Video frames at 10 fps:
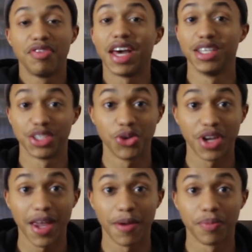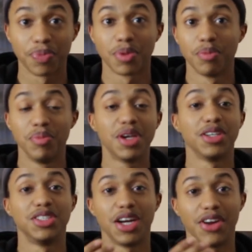that is okay
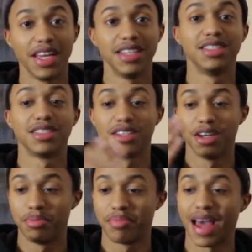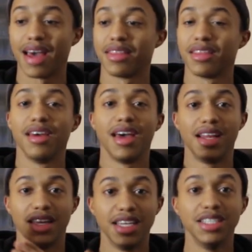because there is a path
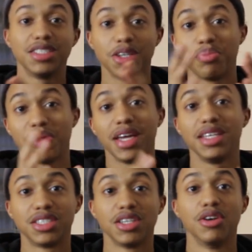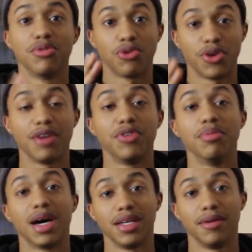and is a place for
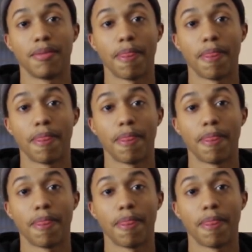everybody.